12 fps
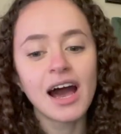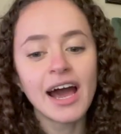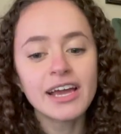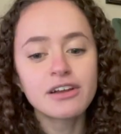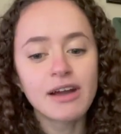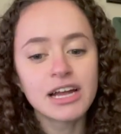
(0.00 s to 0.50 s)

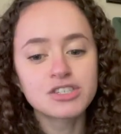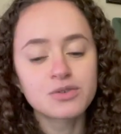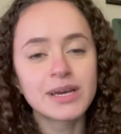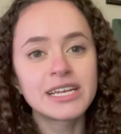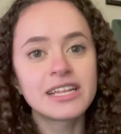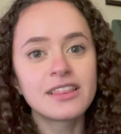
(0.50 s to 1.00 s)
I
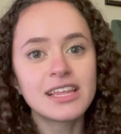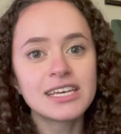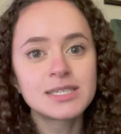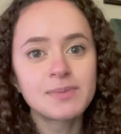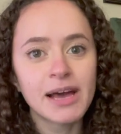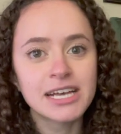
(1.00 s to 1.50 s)
graduated
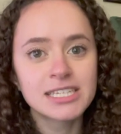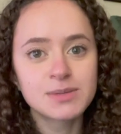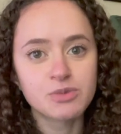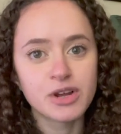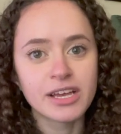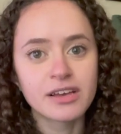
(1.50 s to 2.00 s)
this past
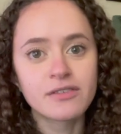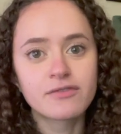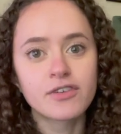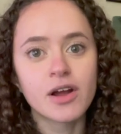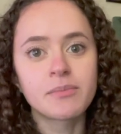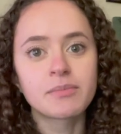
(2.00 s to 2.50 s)
spring
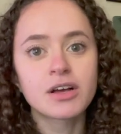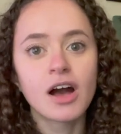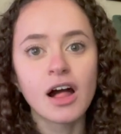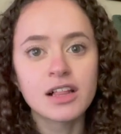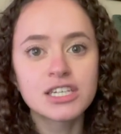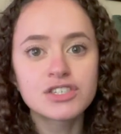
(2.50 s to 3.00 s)
from
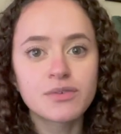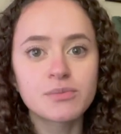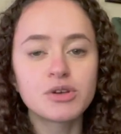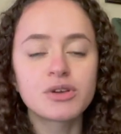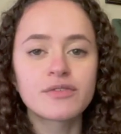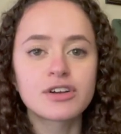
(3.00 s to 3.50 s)
college from
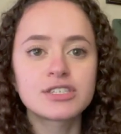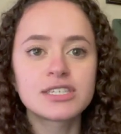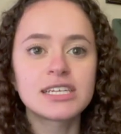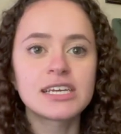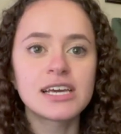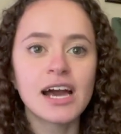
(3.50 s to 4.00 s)

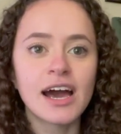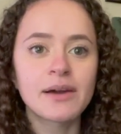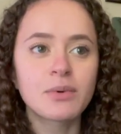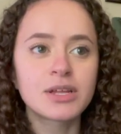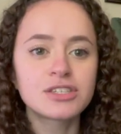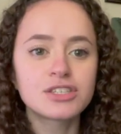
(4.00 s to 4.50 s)
university. I
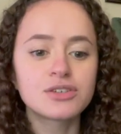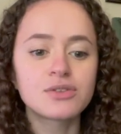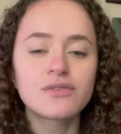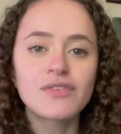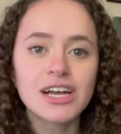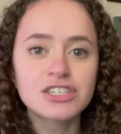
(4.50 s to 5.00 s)
went to
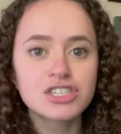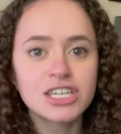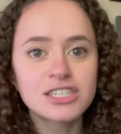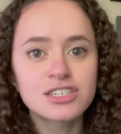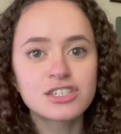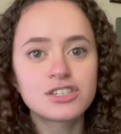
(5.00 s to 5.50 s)
the Fashion
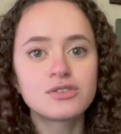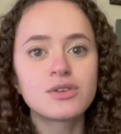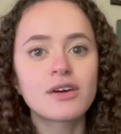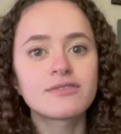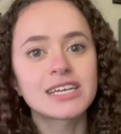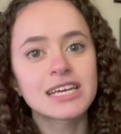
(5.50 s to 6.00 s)
Institute
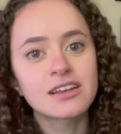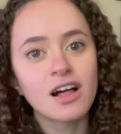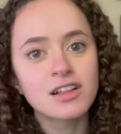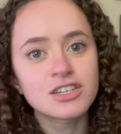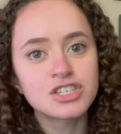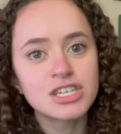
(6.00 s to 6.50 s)
of
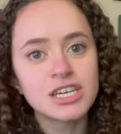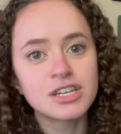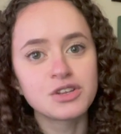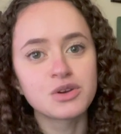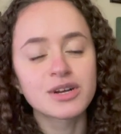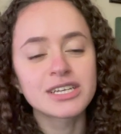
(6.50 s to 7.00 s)
Technology in
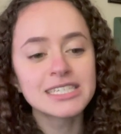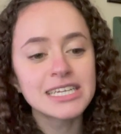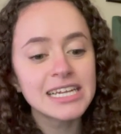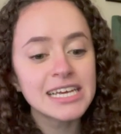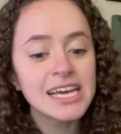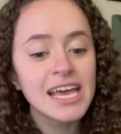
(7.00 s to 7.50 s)
New York
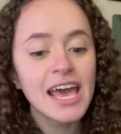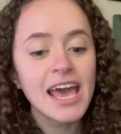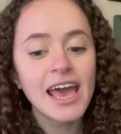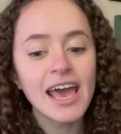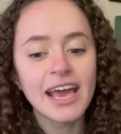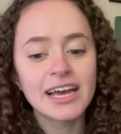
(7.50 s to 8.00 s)
City
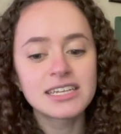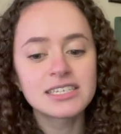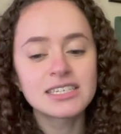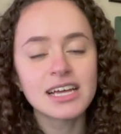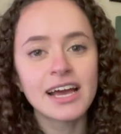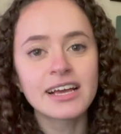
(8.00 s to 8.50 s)

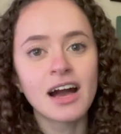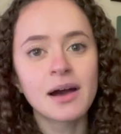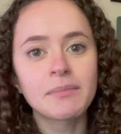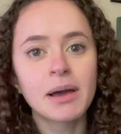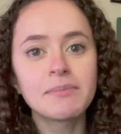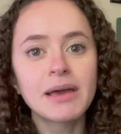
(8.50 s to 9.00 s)
and I got
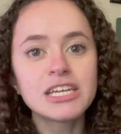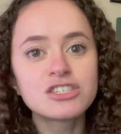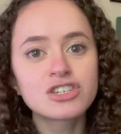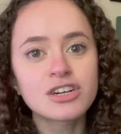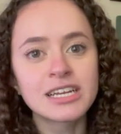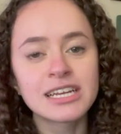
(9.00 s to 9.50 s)
my
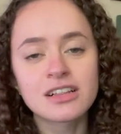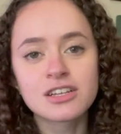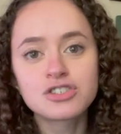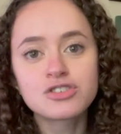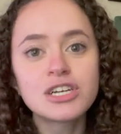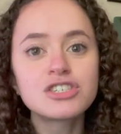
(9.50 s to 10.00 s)
major in
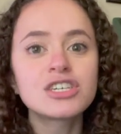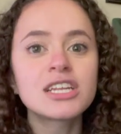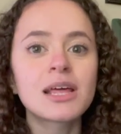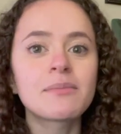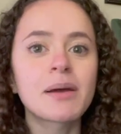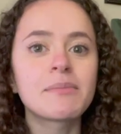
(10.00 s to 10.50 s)
illustration
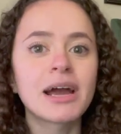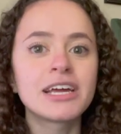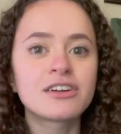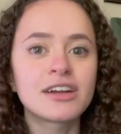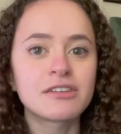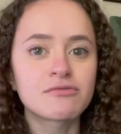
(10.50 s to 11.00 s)
and my
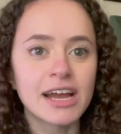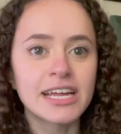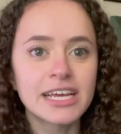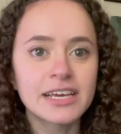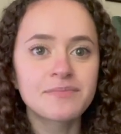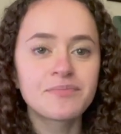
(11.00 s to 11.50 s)
minor in
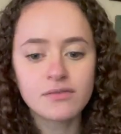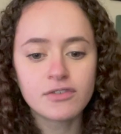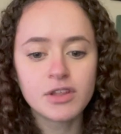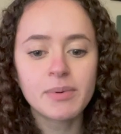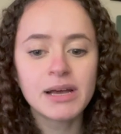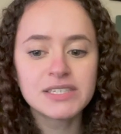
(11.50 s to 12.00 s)
writing.
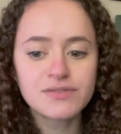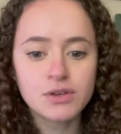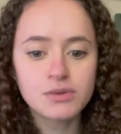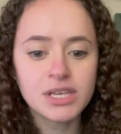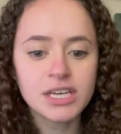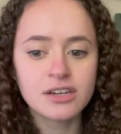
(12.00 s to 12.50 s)
For the past few
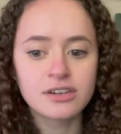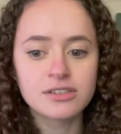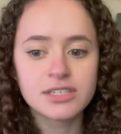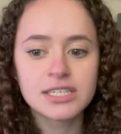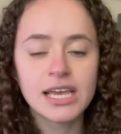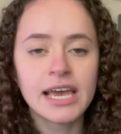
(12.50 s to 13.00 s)

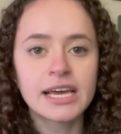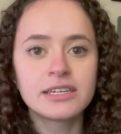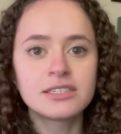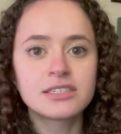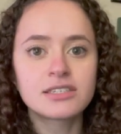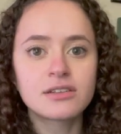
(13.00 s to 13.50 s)
years,
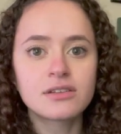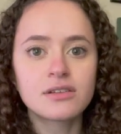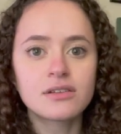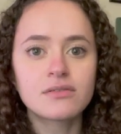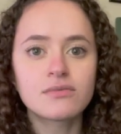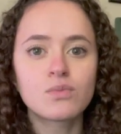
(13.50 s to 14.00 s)
and
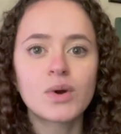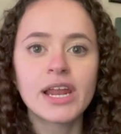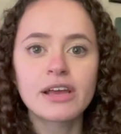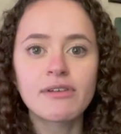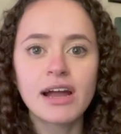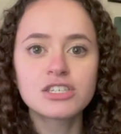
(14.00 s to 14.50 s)
when
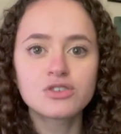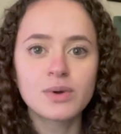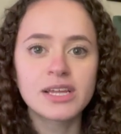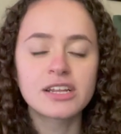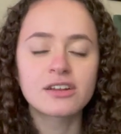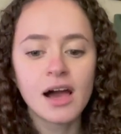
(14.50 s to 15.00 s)
I
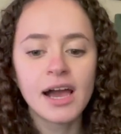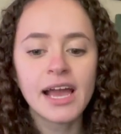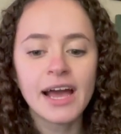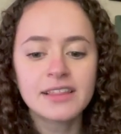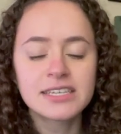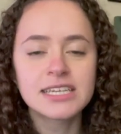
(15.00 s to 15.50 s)
graduated, I
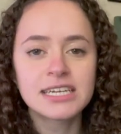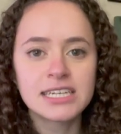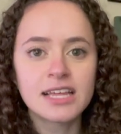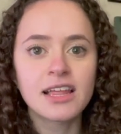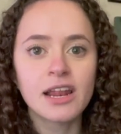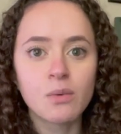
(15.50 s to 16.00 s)
had this
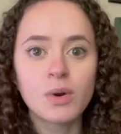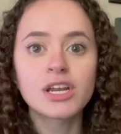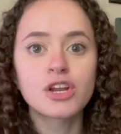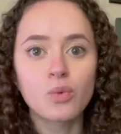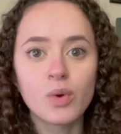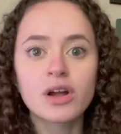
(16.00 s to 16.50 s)
idea that I wanted
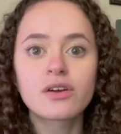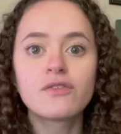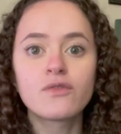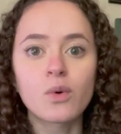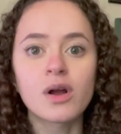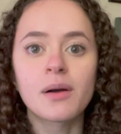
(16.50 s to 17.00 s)
to work
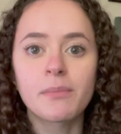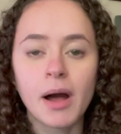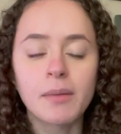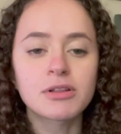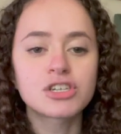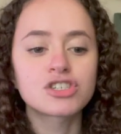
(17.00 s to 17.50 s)
for a
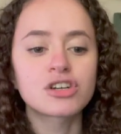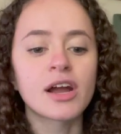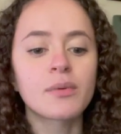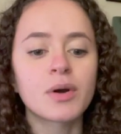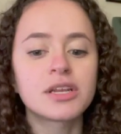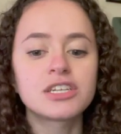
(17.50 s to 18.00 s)
publisher. I
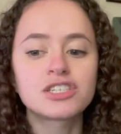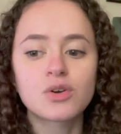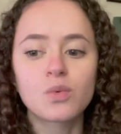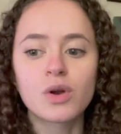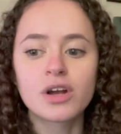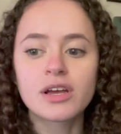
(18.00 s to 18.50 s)
wanted to
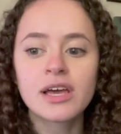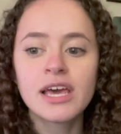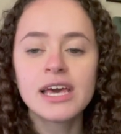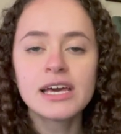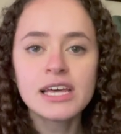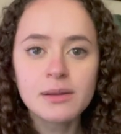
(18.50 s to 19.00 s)
work
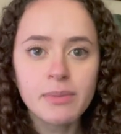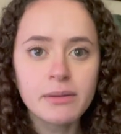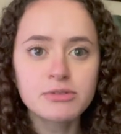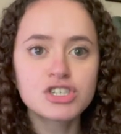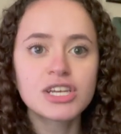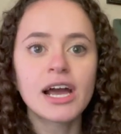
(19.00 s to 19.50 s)
in a
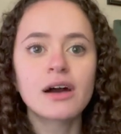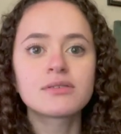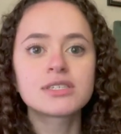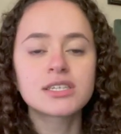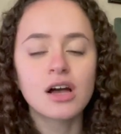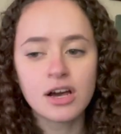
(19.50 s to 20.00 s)
publishing
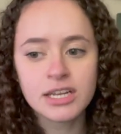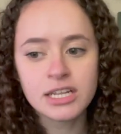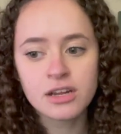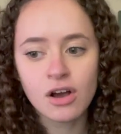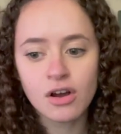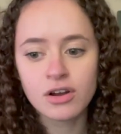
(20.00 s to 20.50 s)
house on
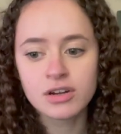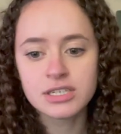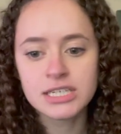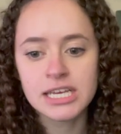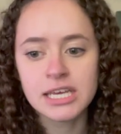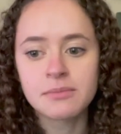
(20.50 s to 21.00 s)
an art
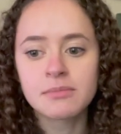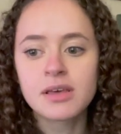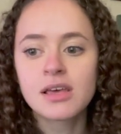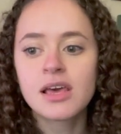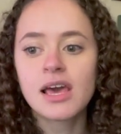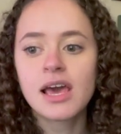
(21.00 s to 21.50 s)
team,
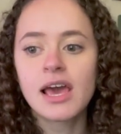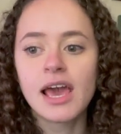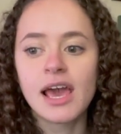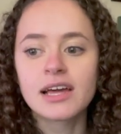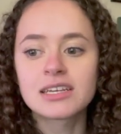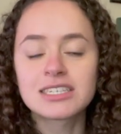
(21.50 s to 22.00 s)

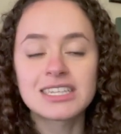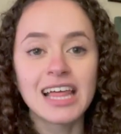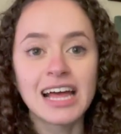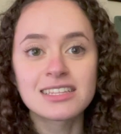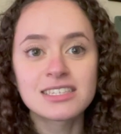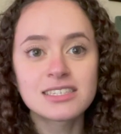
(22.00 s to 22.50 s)
and
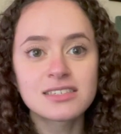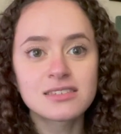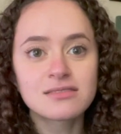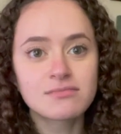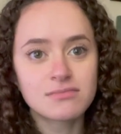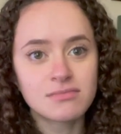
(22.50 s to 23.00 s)

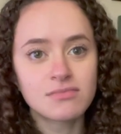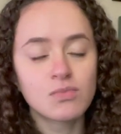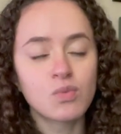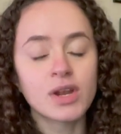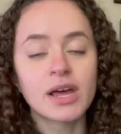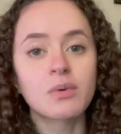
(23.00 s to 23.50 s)
that's
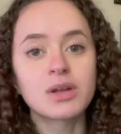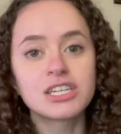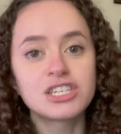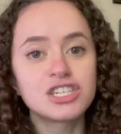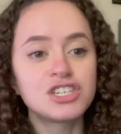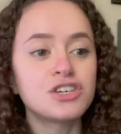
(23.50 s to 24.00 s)
what I wanted
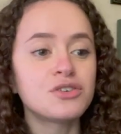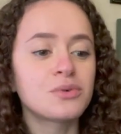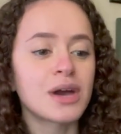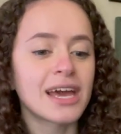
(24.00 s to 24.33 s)
to do.